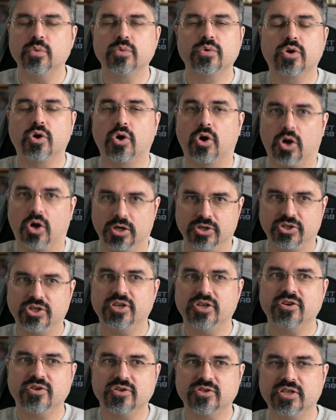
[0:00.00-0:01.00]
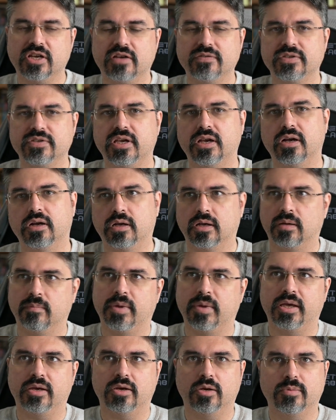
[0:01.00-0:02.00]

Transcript: caution yourself saying, oh man,